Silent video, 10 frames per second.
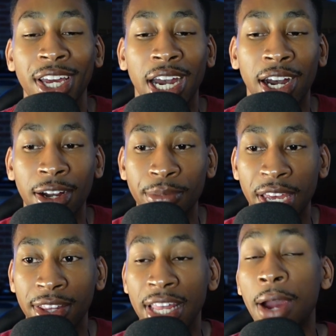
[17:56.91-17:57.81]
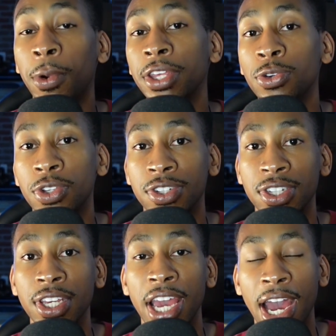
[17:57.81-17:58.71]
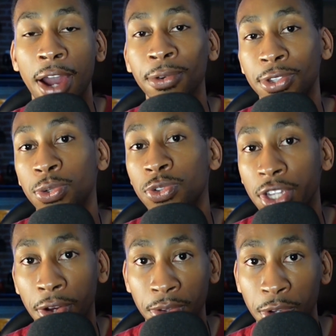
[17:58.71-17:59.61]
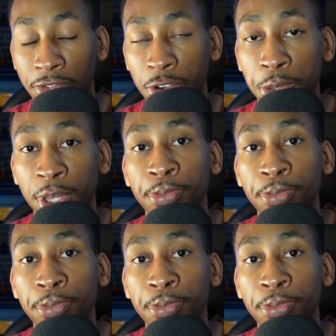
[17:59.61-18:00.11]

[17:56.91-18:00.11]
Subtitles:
And that way you can see how to sell your first beat